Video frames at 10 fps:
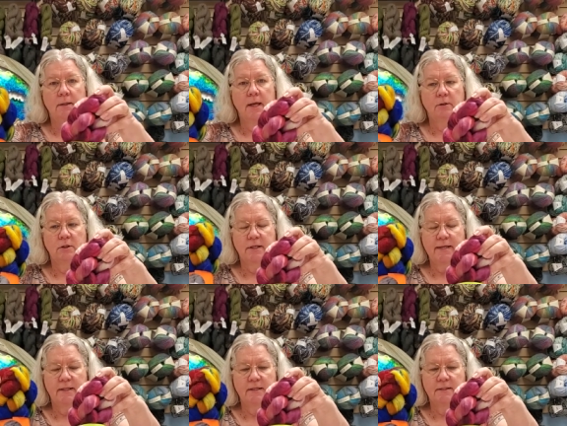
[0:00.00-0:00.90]
that looks
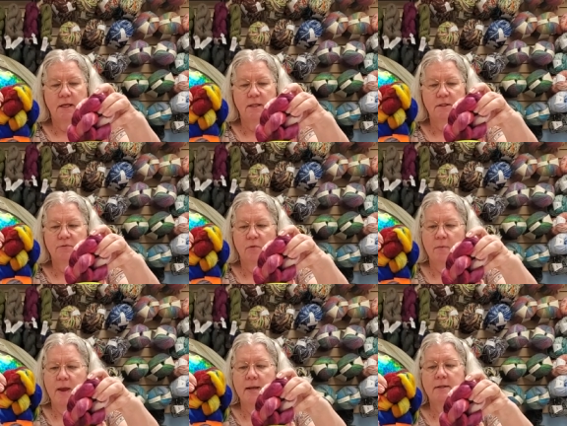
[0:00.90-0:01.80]
like this in this
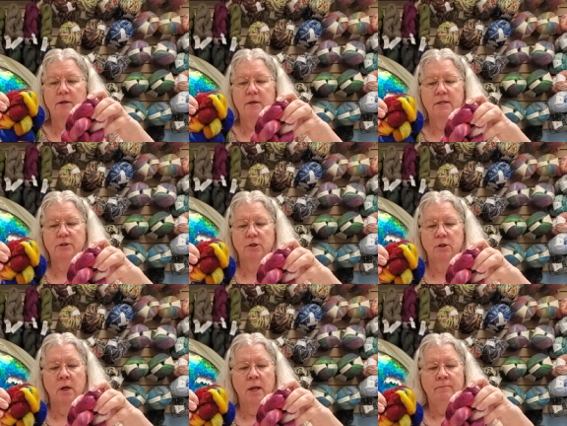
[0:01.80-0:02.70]
format. Now
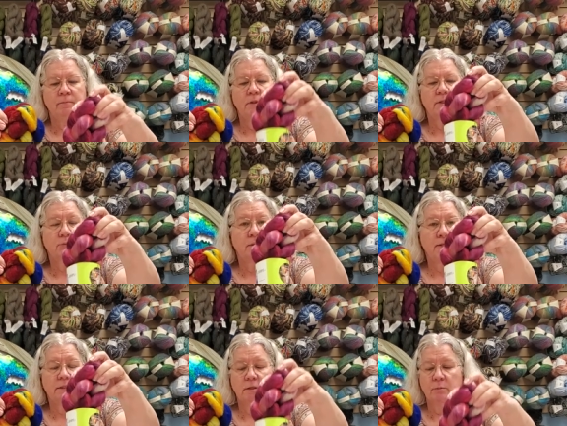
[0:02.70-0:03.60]
this one
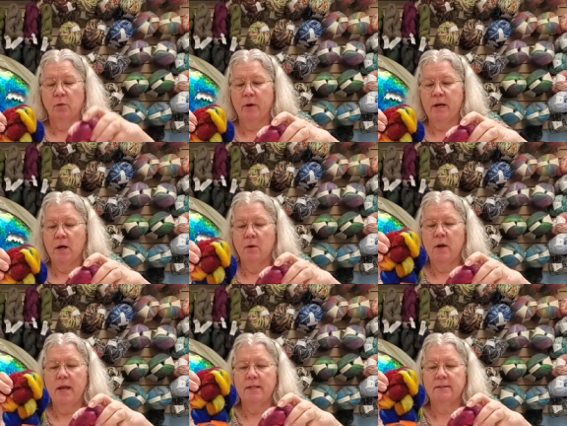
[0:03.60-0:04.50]
is the merino
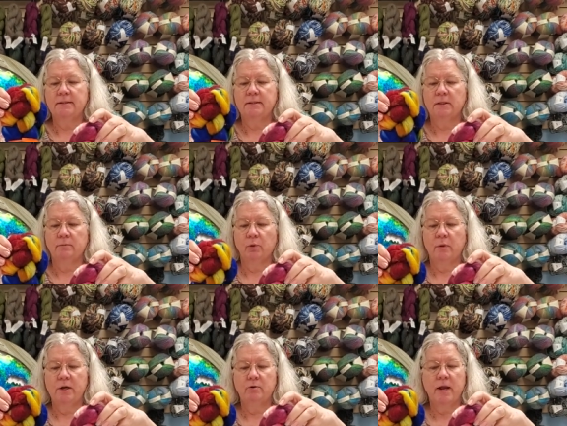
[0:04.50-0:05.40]
and this is a
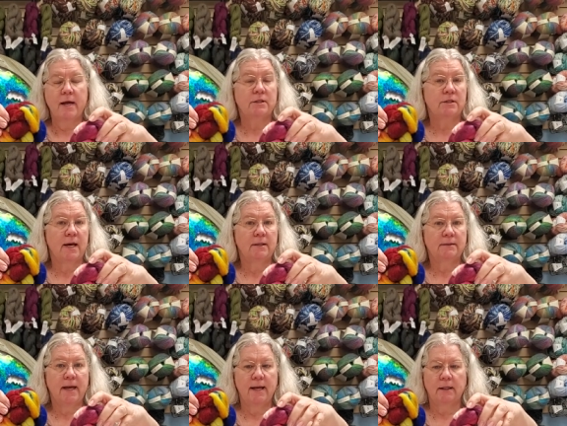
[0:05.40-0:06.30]
merino cast style
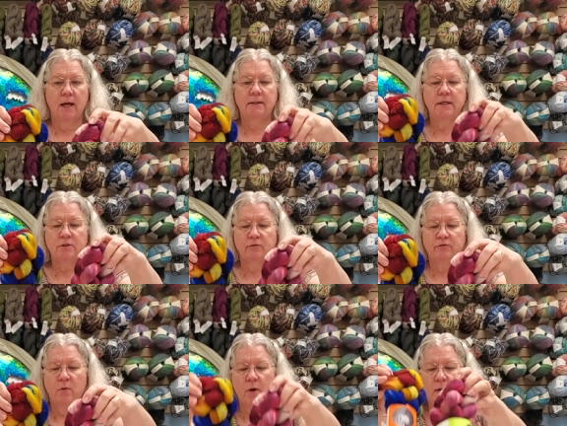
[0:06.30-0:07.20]
nylon. These are
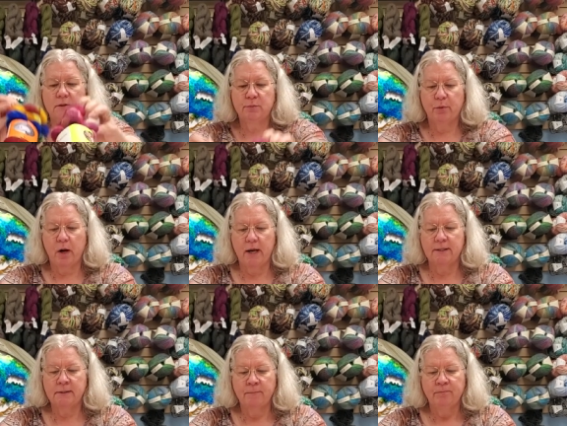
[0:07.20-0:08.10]
4-ounce
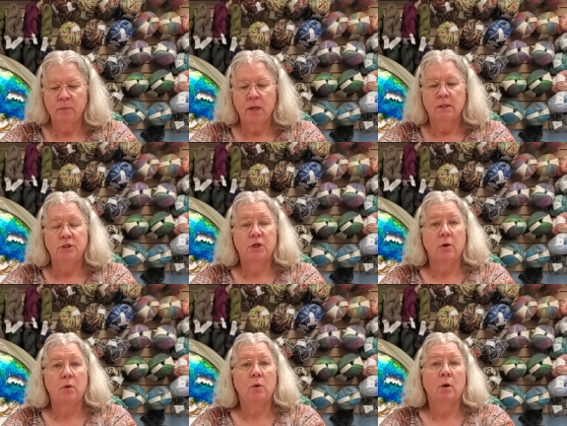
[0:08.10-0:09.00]
braids.
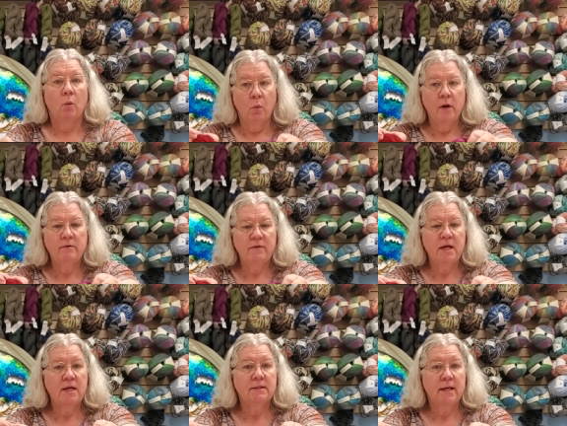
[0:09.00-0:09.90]
So one of
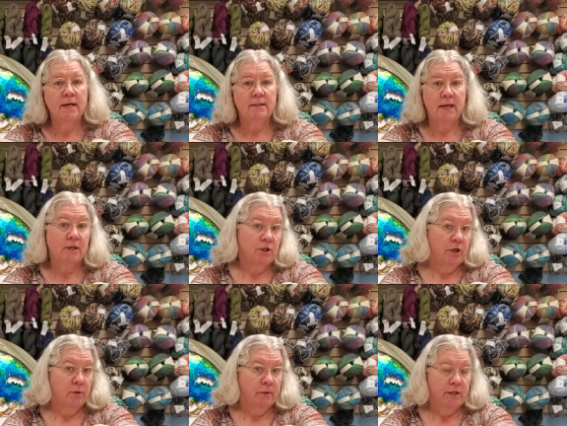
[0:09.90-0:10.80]
these is
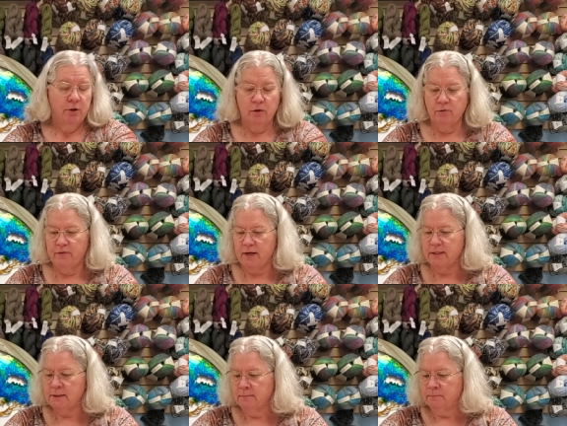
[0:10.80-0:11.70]
actually your material
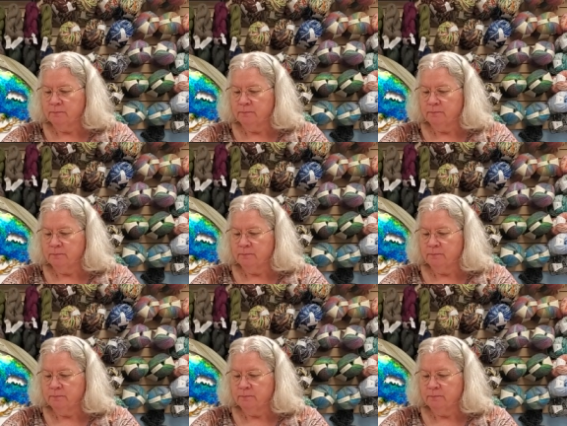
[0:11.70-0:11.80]
fees.